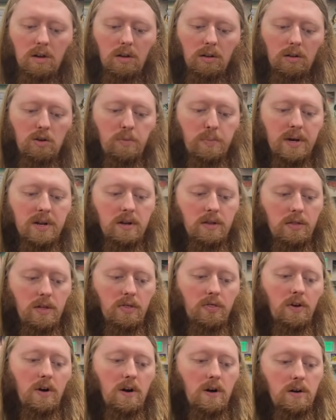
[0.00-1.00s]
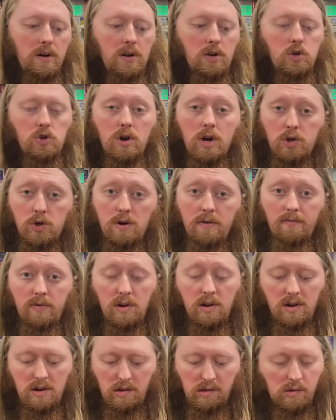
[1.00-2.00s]
Lupin the Third, Treasure of
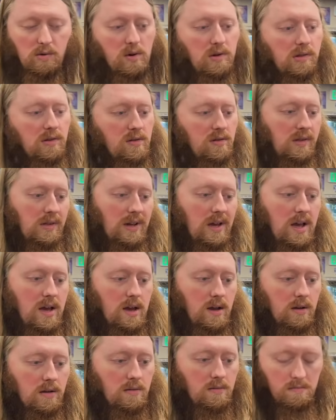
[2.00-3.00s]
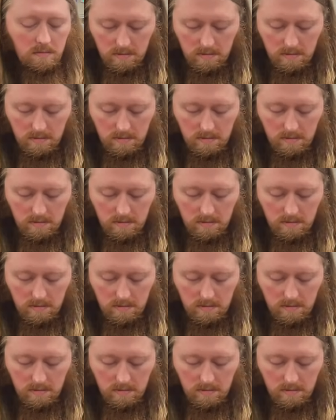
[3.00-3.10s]
the Sorcerer's King.